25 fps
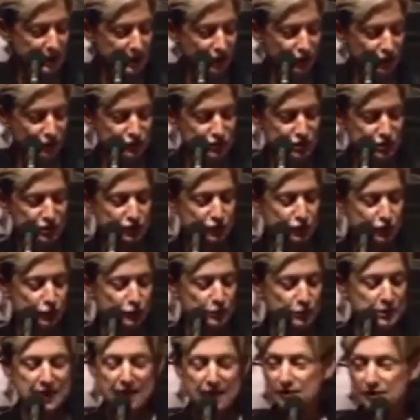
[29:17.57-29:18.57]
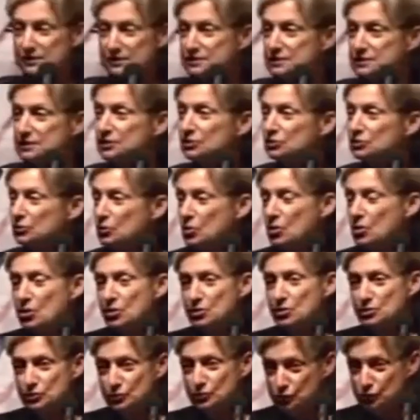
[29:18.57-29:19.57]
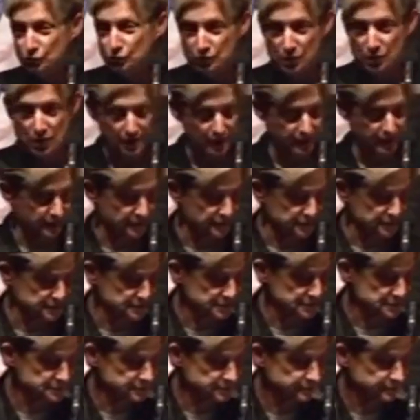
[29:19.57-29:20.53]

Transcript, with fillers: of gendered reality along new lines.